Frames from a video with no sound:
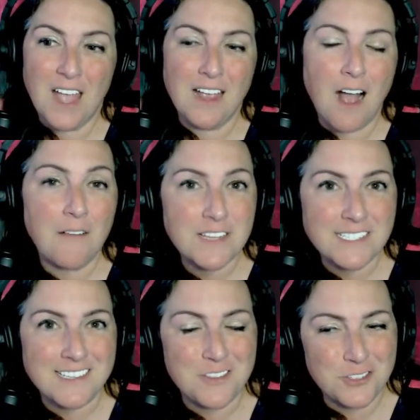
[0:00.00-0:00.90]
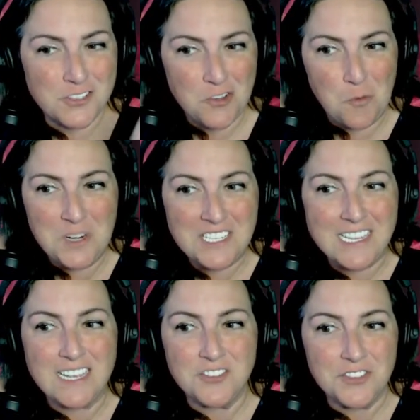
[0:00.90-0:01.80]
Obviously, there's so many
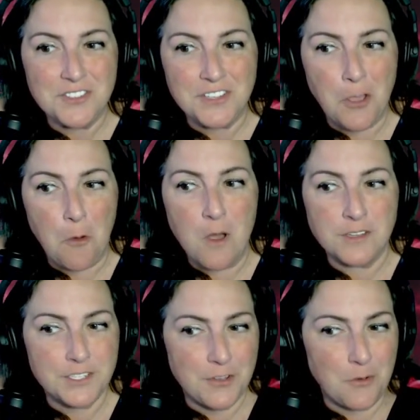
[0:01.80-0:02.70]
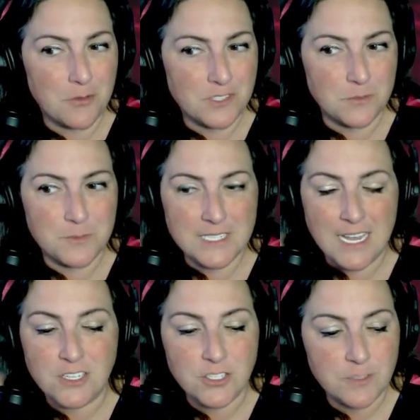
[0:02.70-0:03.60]
tangents to go on to. Some
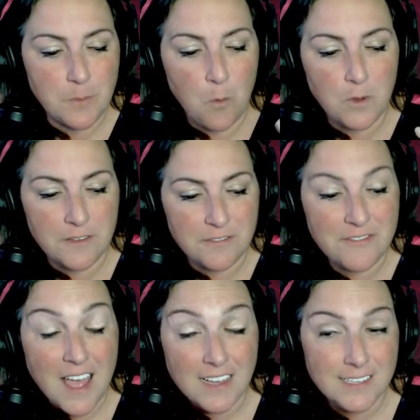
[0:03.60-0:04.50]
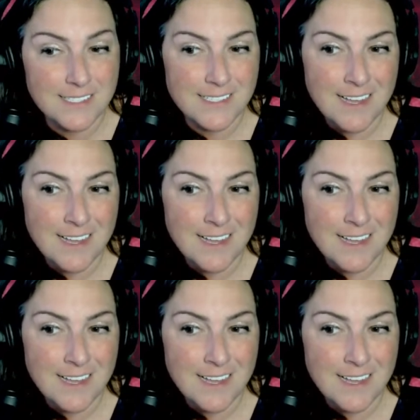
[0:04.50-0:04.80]
tangents about what effects,